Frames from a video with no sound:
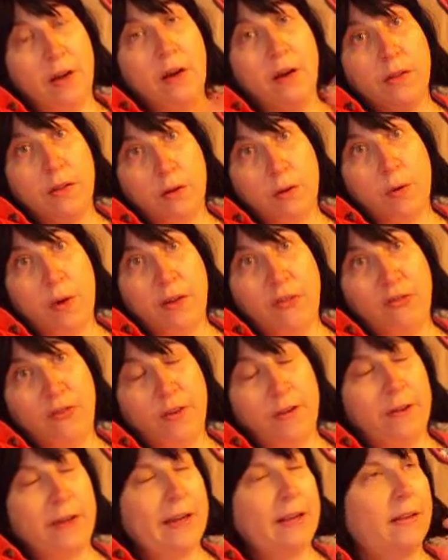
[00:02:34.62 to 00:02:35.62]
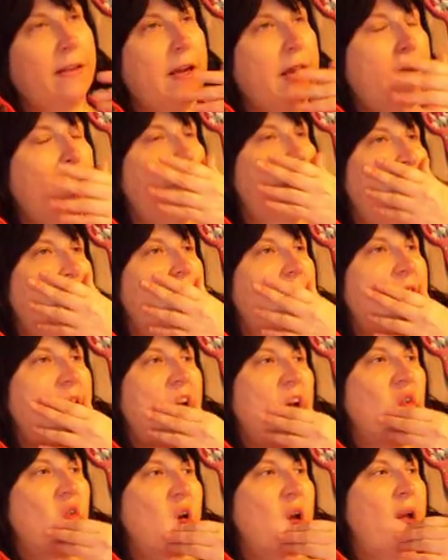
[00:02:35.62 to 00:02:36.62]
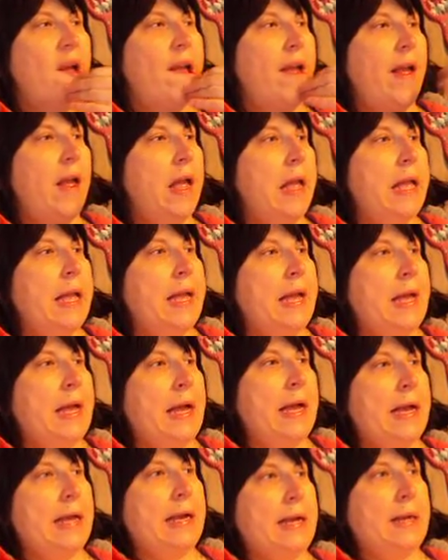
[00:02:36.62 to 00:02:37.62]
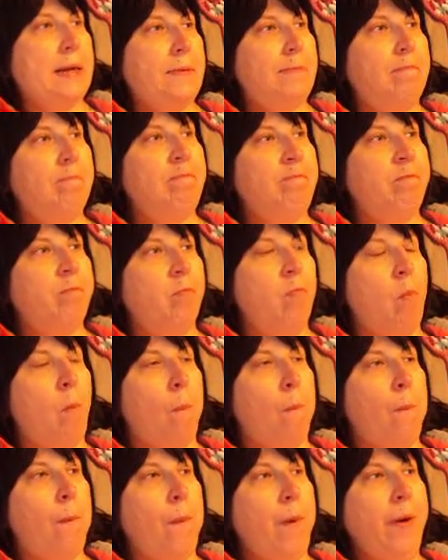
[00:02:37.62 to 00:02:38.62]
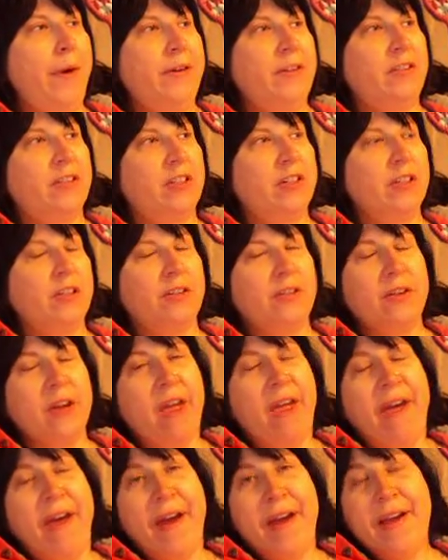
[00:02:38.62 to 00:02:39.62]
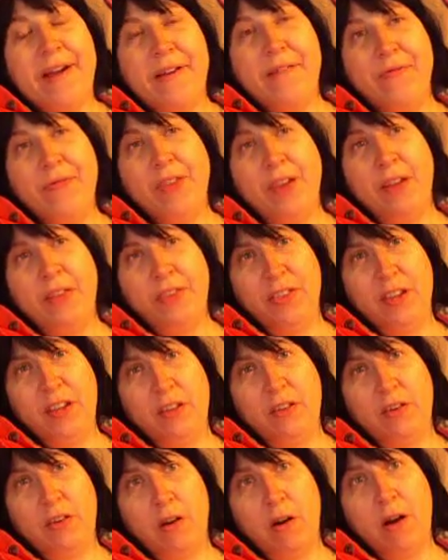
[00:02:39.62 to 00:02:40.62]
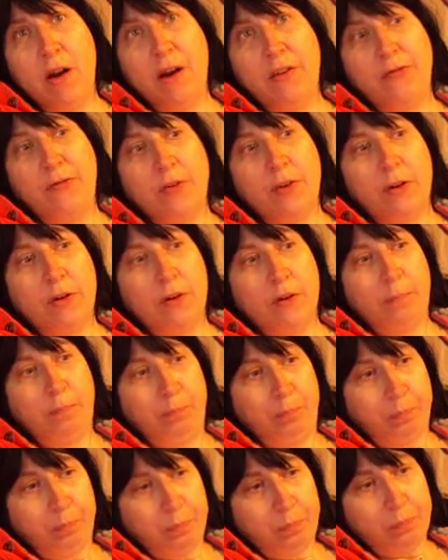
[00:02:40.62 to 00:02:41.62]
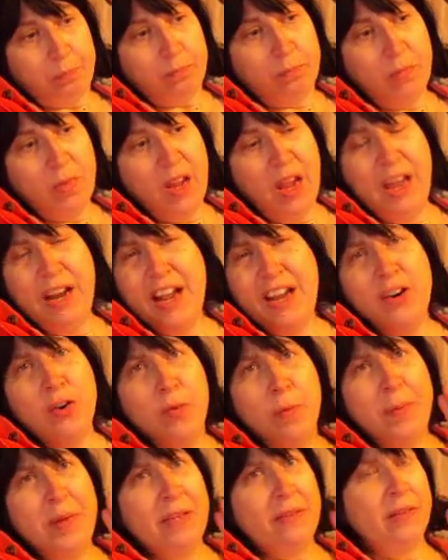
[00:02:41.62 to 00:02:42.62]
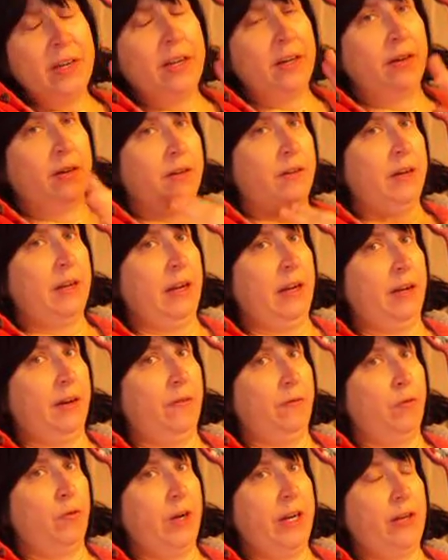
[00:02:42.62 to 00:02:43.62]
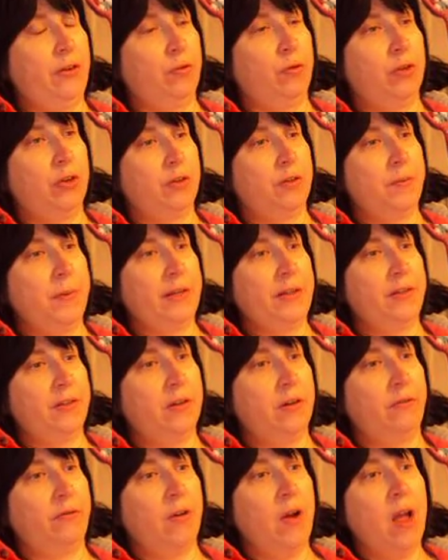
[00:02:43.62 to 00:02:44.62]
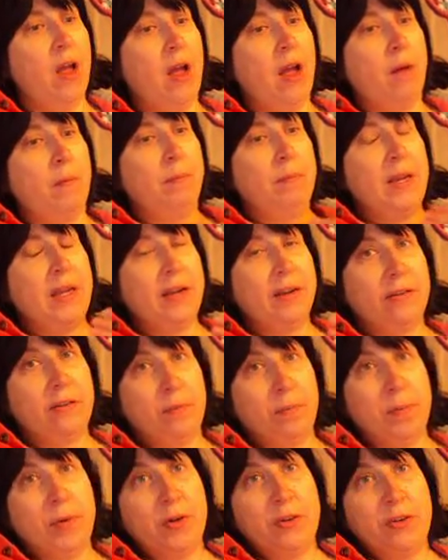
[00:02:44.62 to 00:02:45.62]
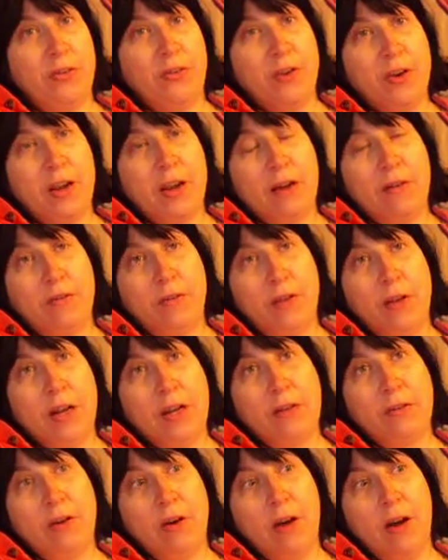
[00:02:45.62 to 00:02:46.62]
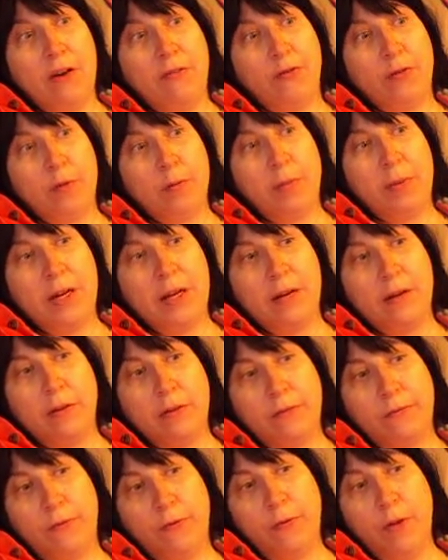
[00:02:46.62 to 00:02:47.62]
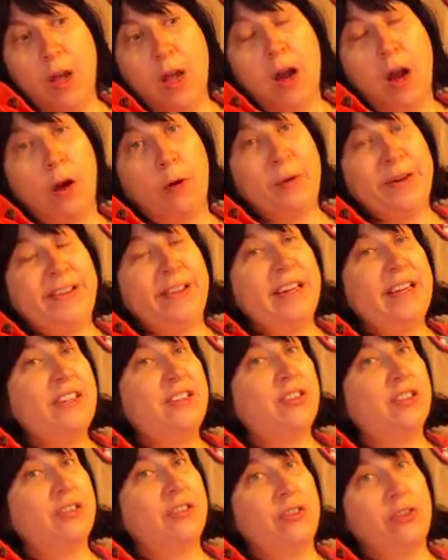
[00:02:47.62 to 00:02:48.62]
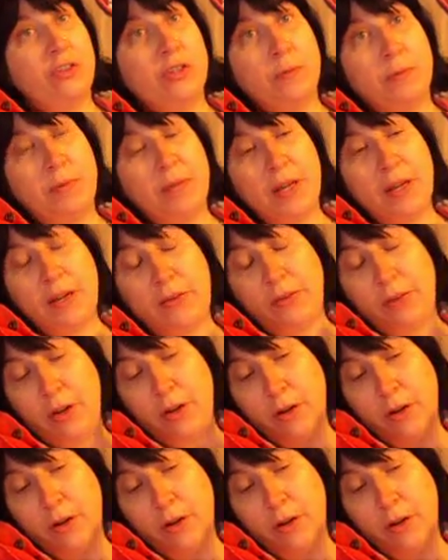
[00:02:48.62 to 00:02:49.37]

it, although I feel like that right now. Um, or it's because I have nothing to offer. And I don't mean that in a negative way towards myself. Me as a person have a lot to offer, but as a relationship takes